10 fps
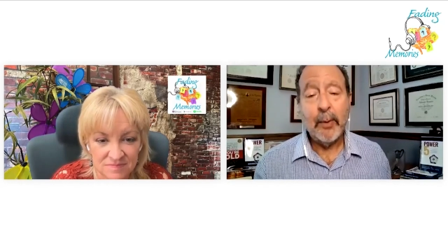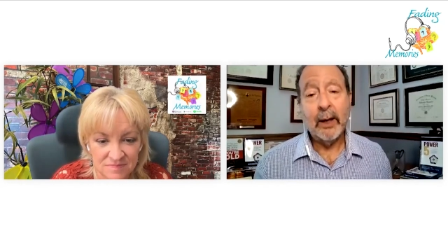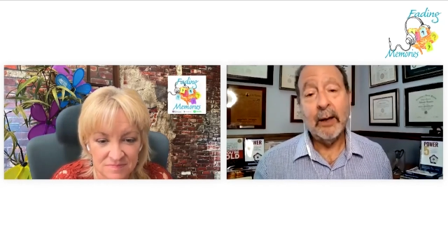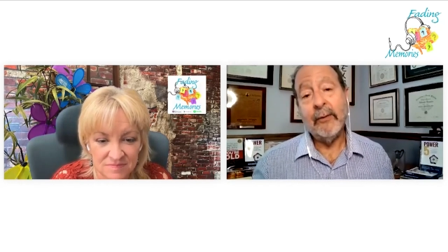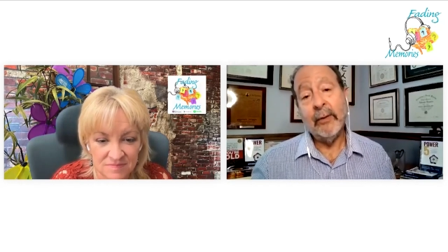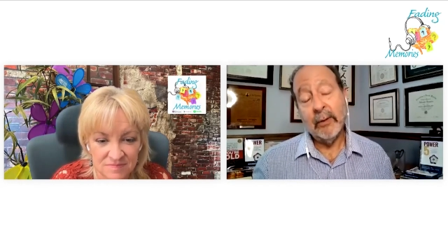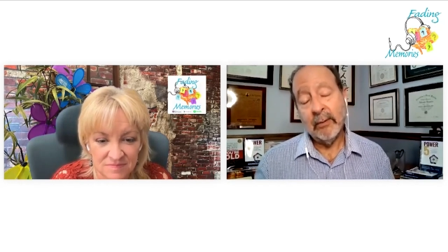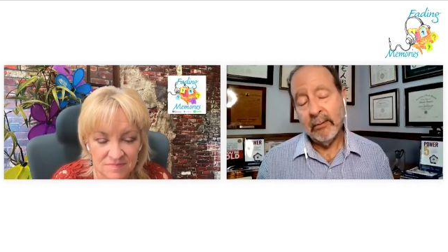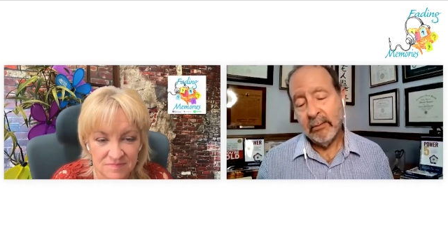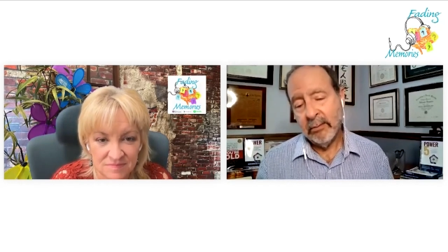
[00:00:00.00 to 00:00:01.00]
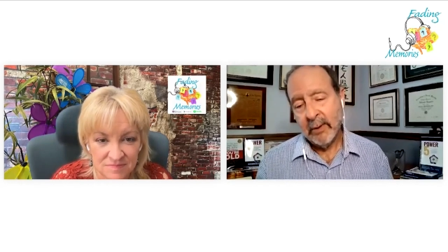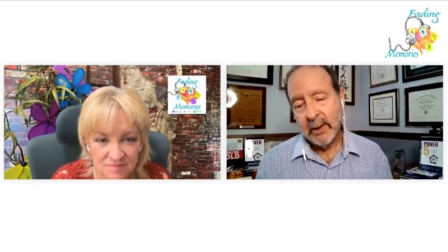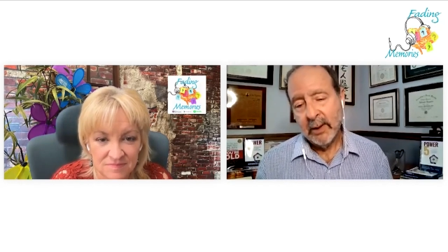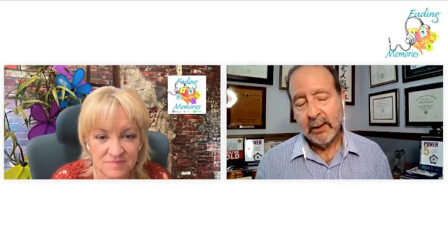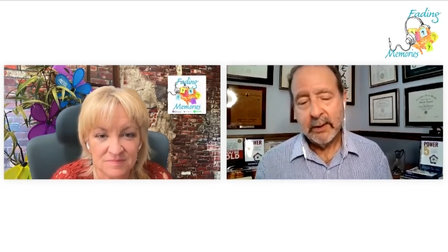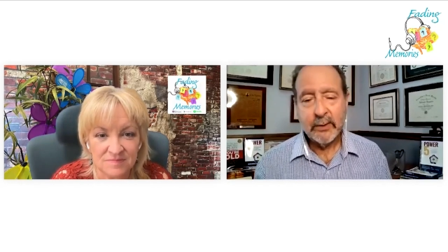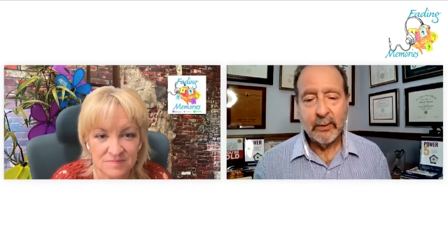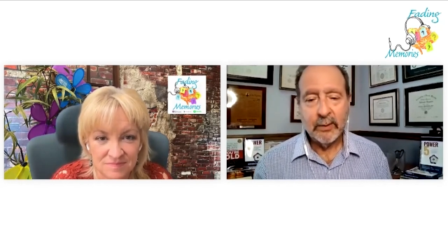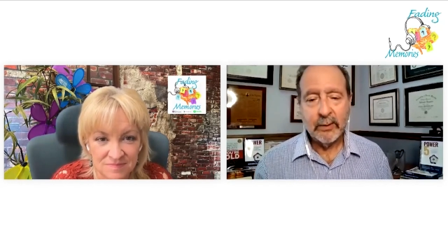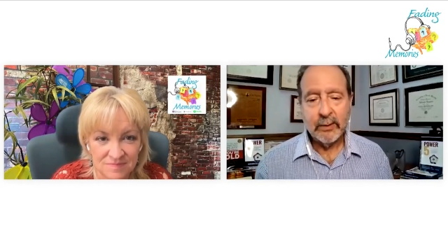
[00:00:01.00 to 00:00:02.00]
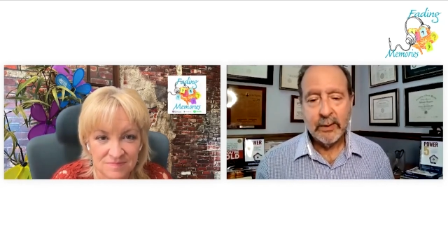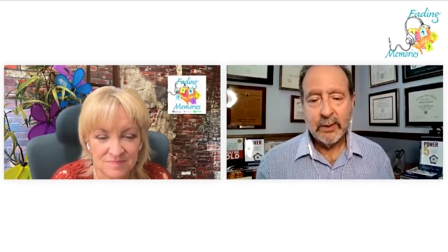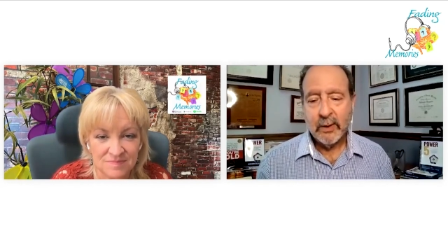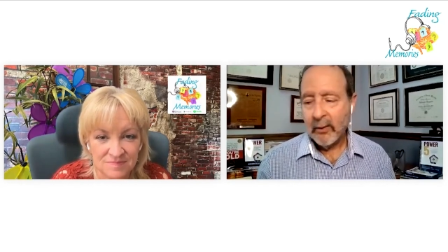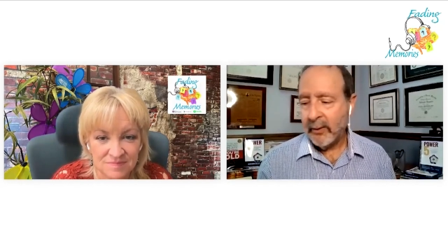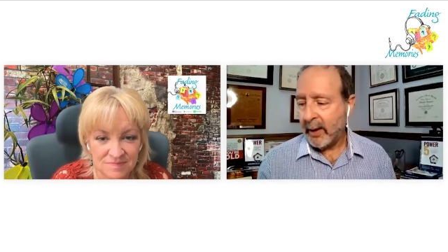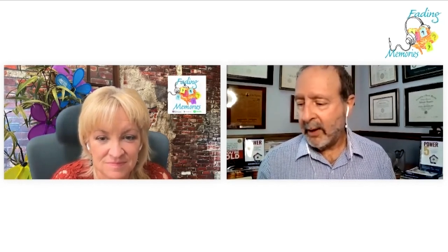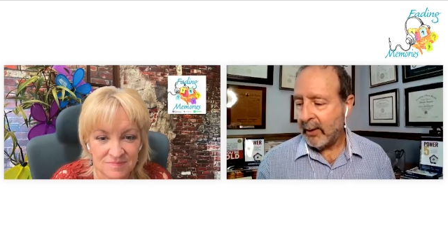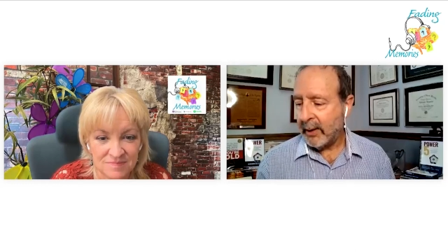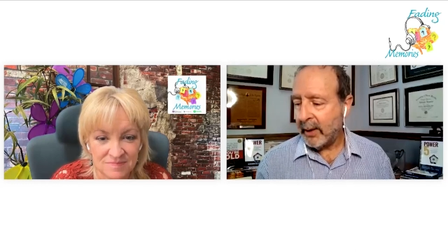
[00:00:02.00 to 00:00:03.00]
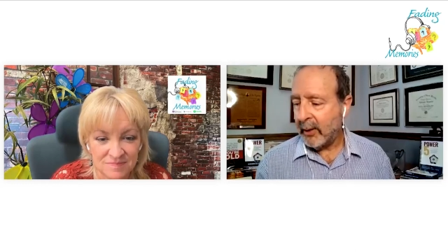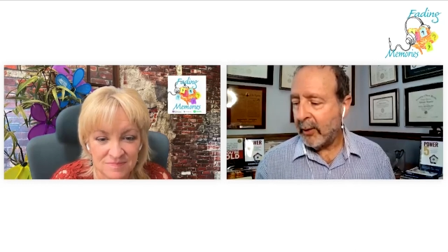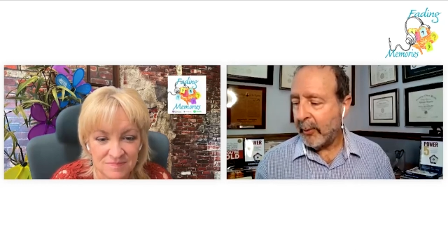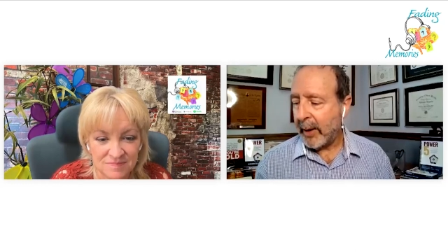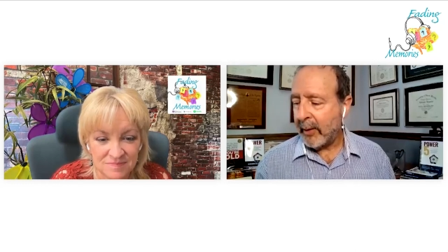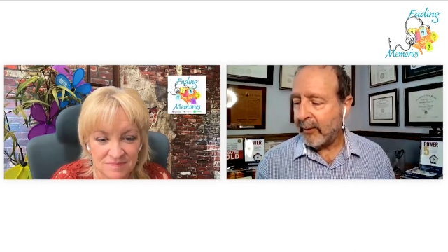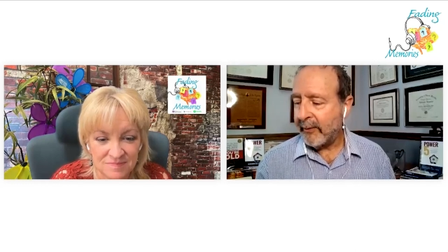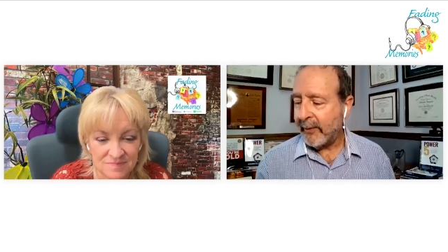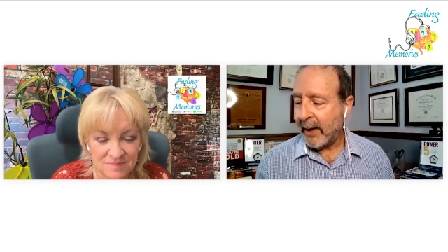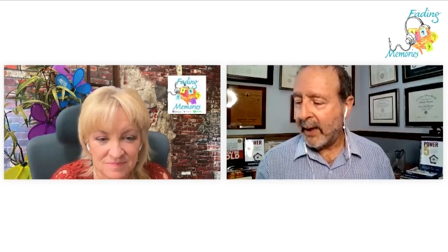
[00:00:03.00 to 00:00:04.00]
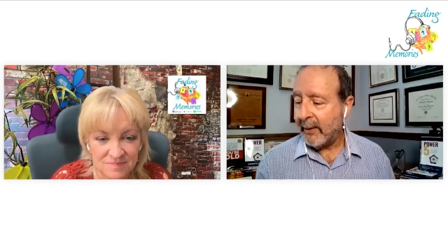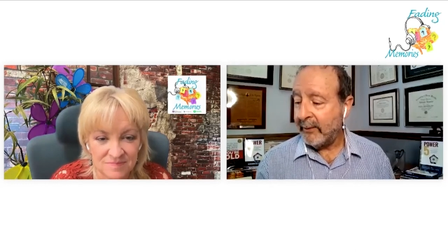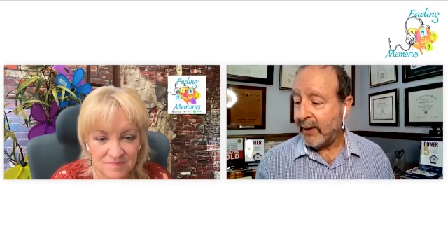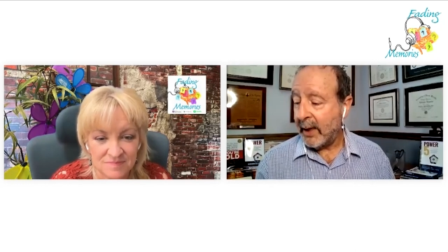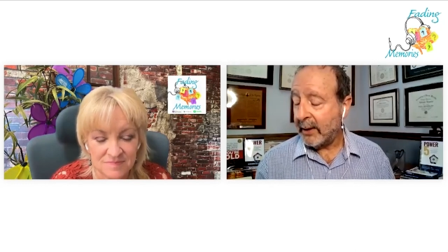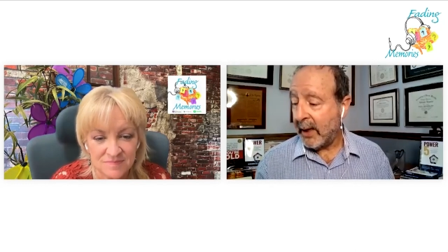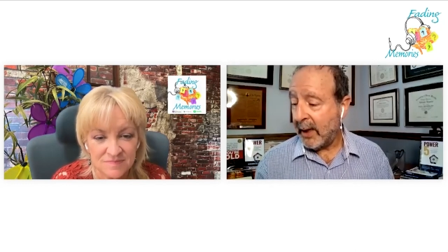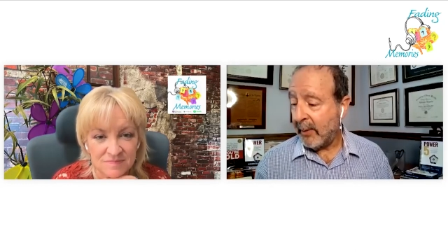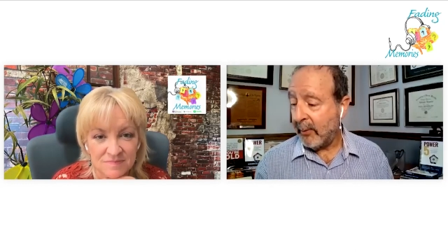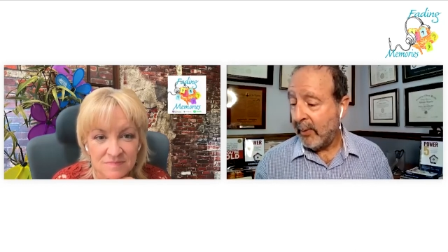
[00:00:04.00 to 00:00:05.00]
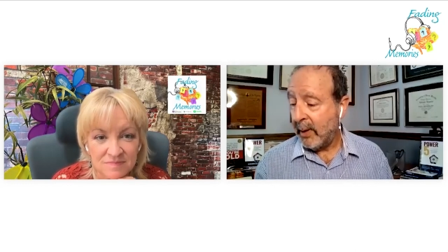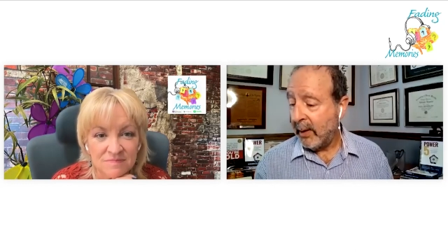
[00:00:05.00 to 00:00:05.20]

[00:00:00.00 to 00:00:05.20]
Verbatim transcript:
Speaker 1: And if your listeners go there and they go to powerof5.com,